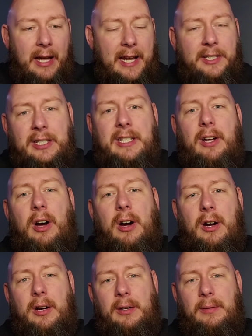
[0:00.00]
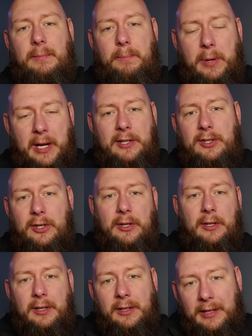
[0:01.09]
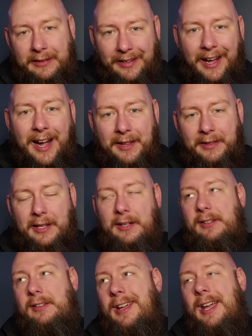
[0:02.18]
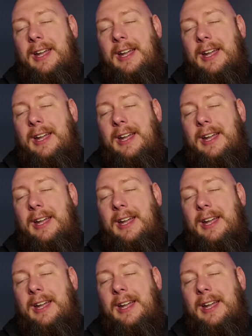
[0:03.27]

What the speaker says: HDR picture that's on this